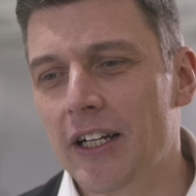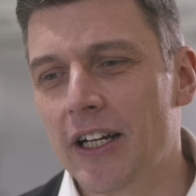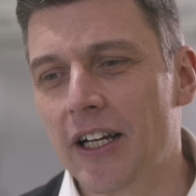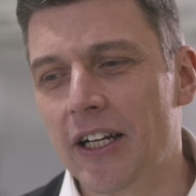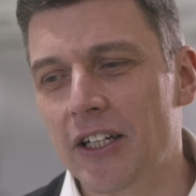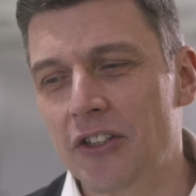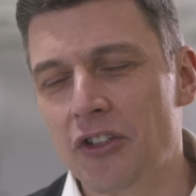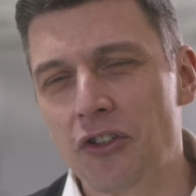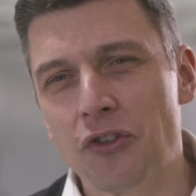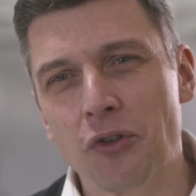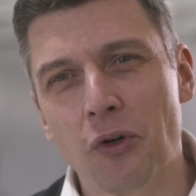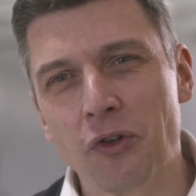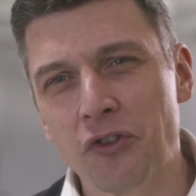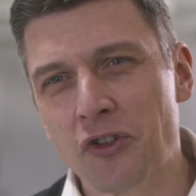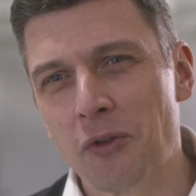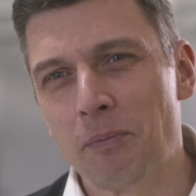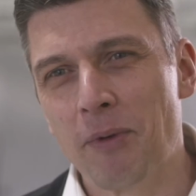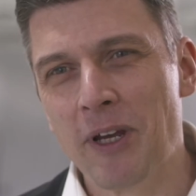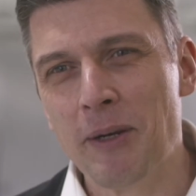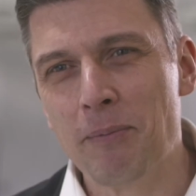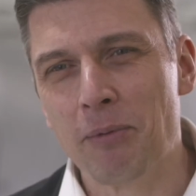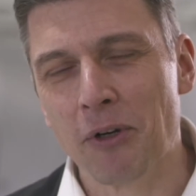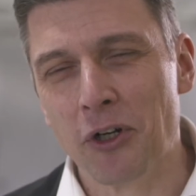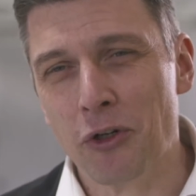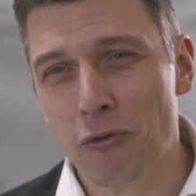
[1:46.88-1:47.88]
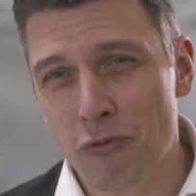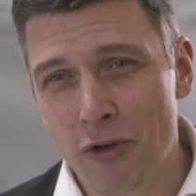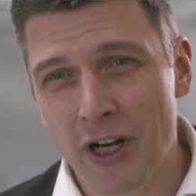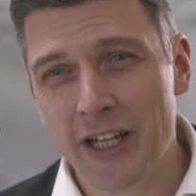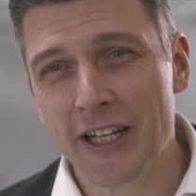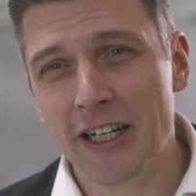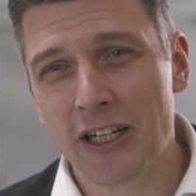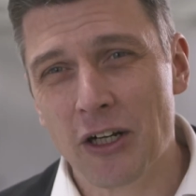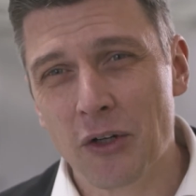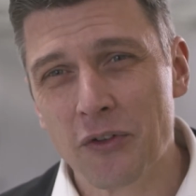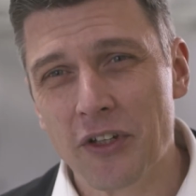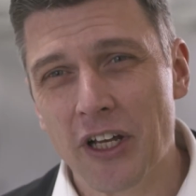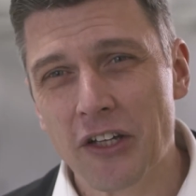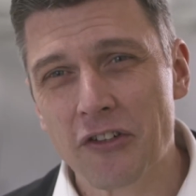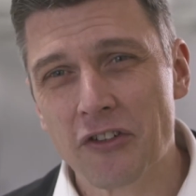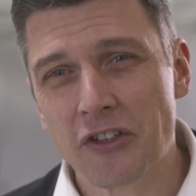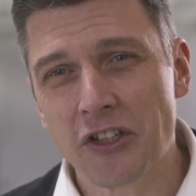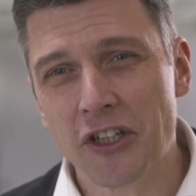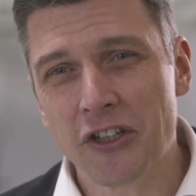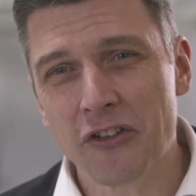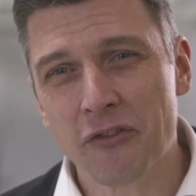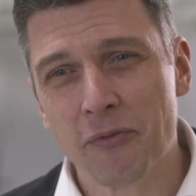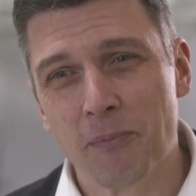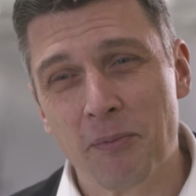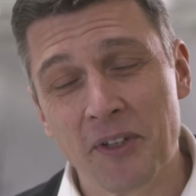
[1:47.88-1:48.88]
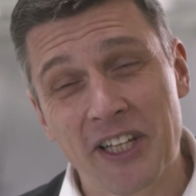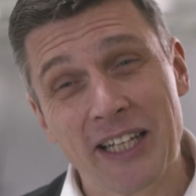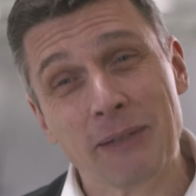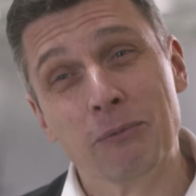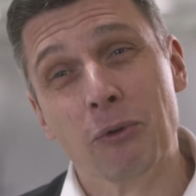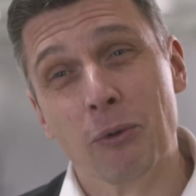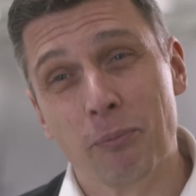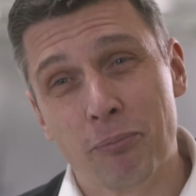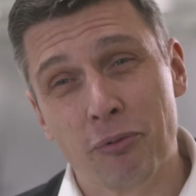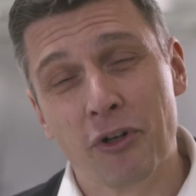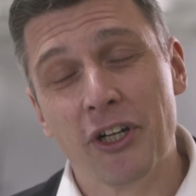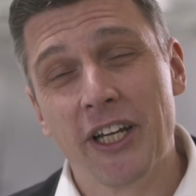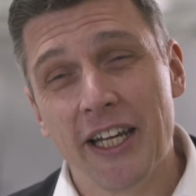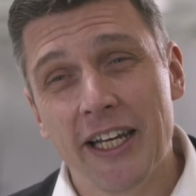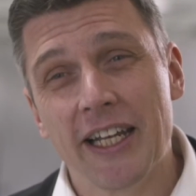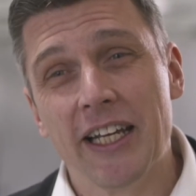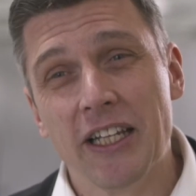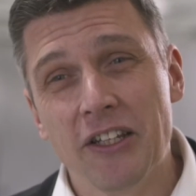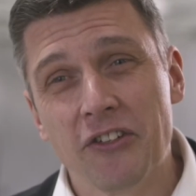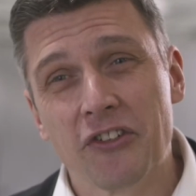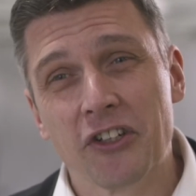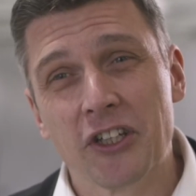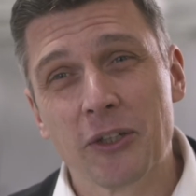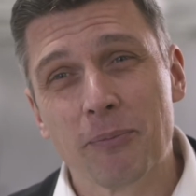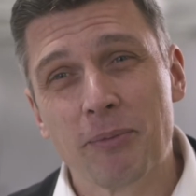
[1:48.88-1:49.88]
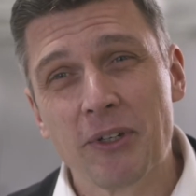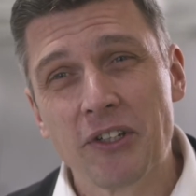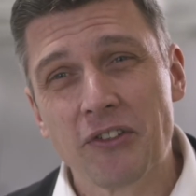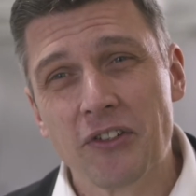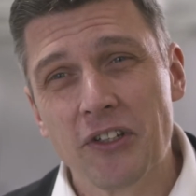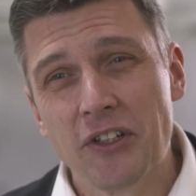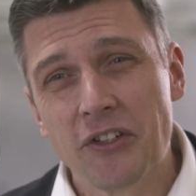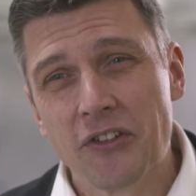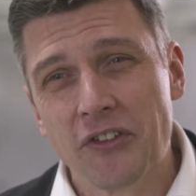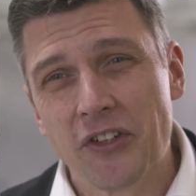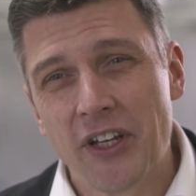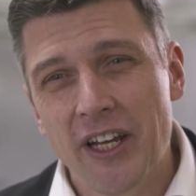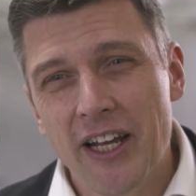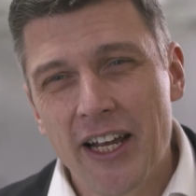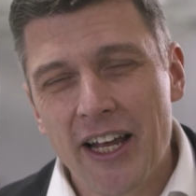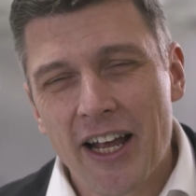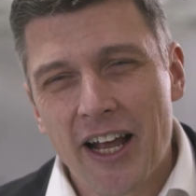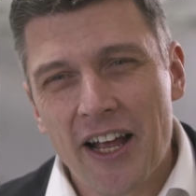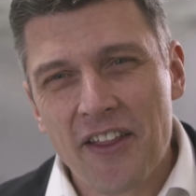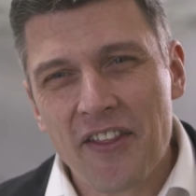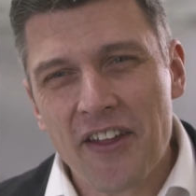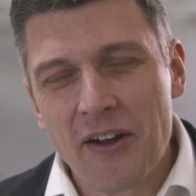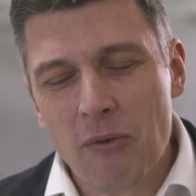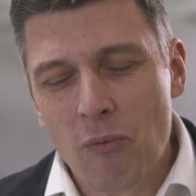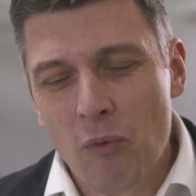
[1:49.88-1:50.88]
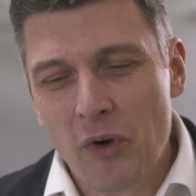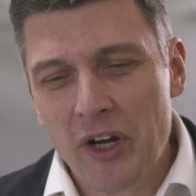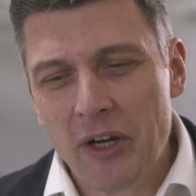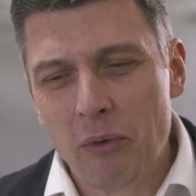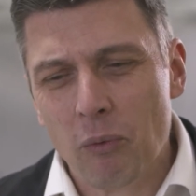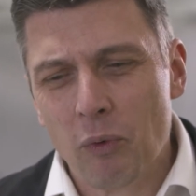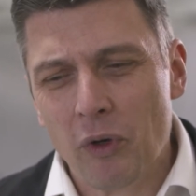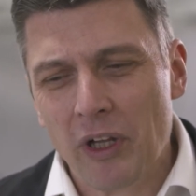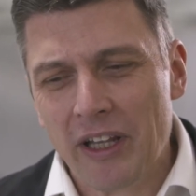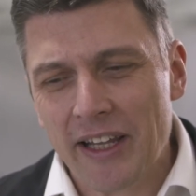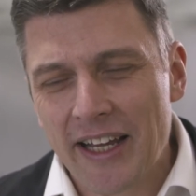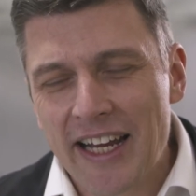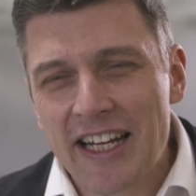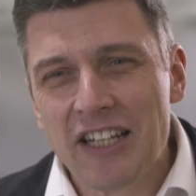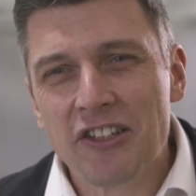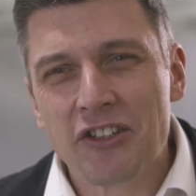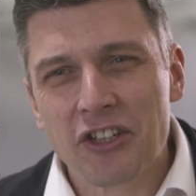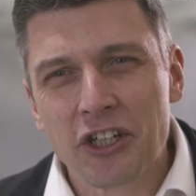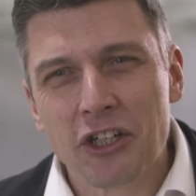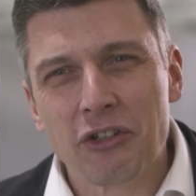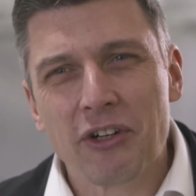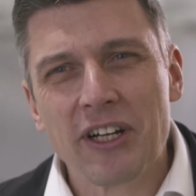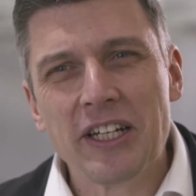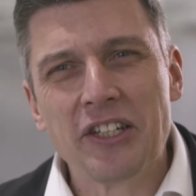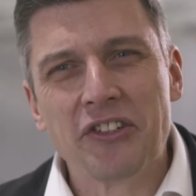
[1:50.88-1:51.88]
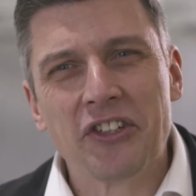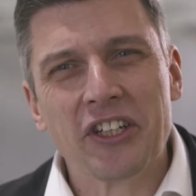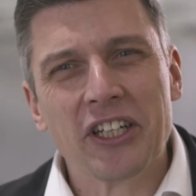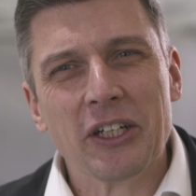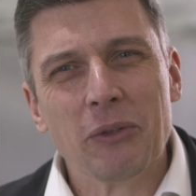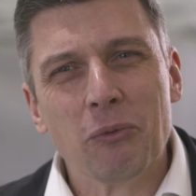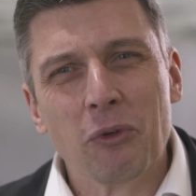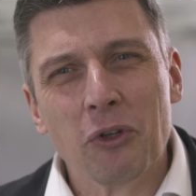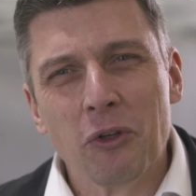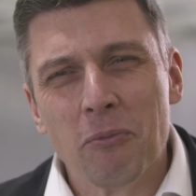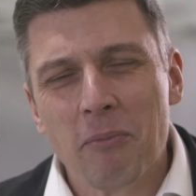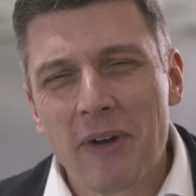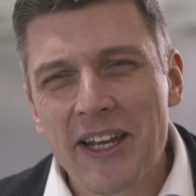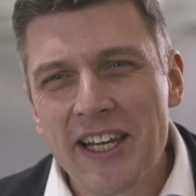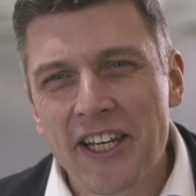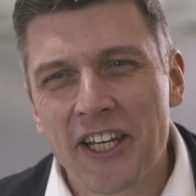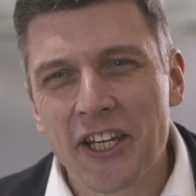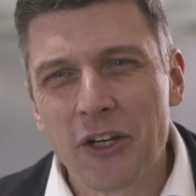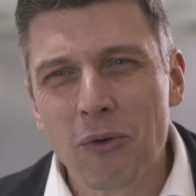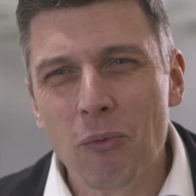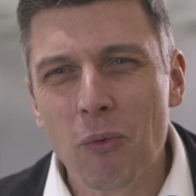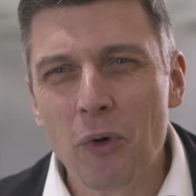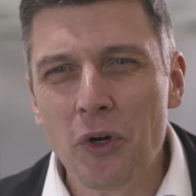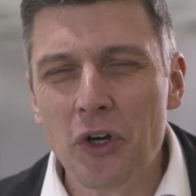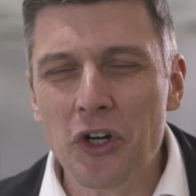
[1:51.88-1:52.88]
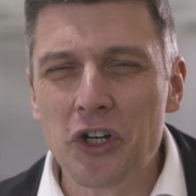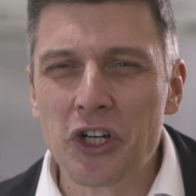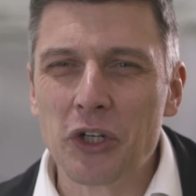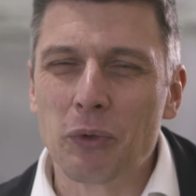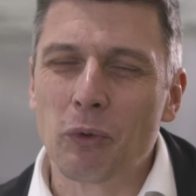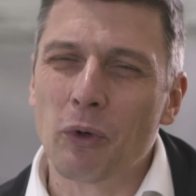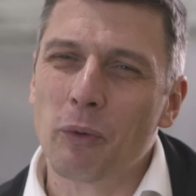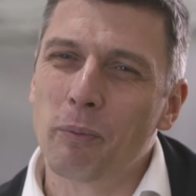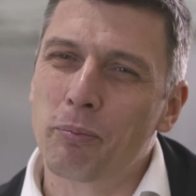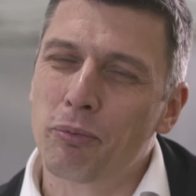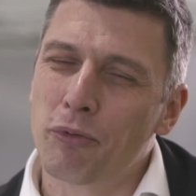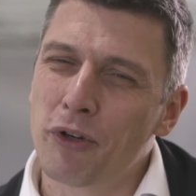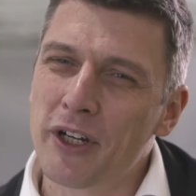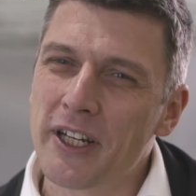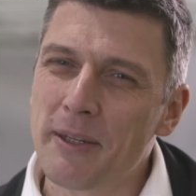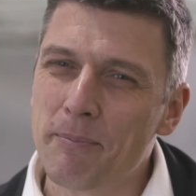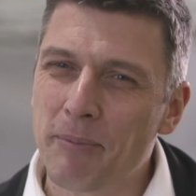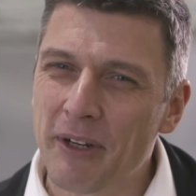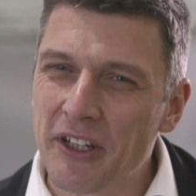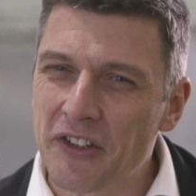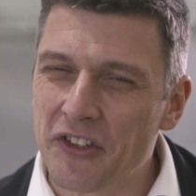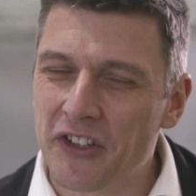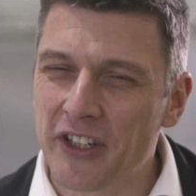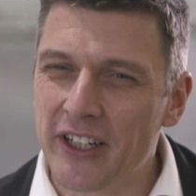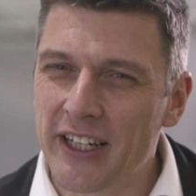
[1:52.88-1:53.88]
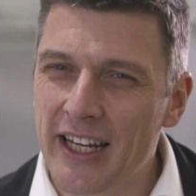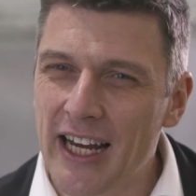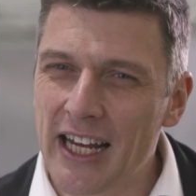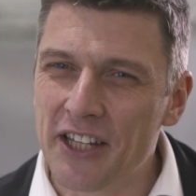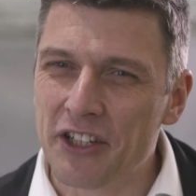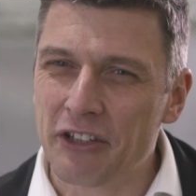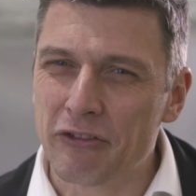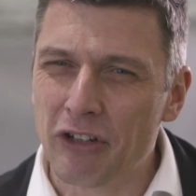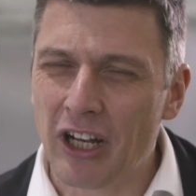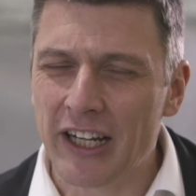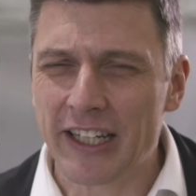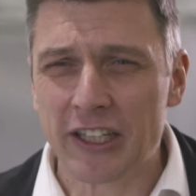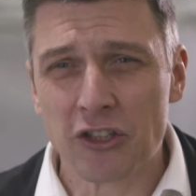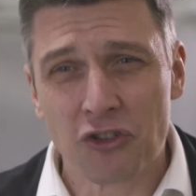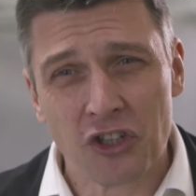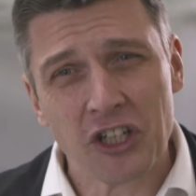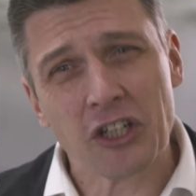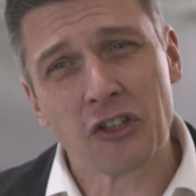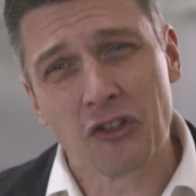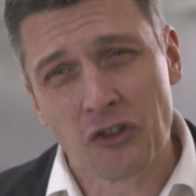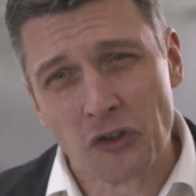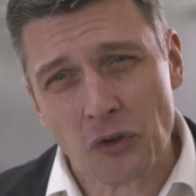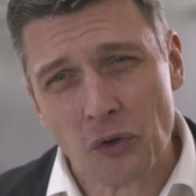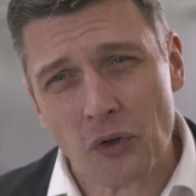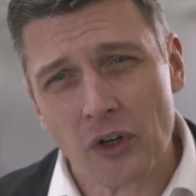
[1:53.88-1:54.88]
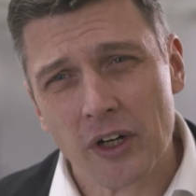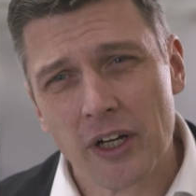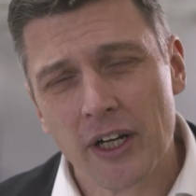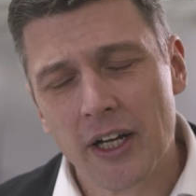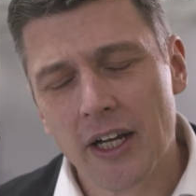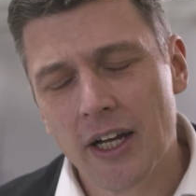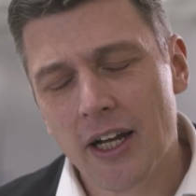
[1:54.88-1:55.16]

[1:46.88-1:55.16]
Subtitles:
to talk to people who really know their stuff, but then we'll bring it into the business, and then we will integrate it, we'll make it work, we'll bring bits together like a jigsaw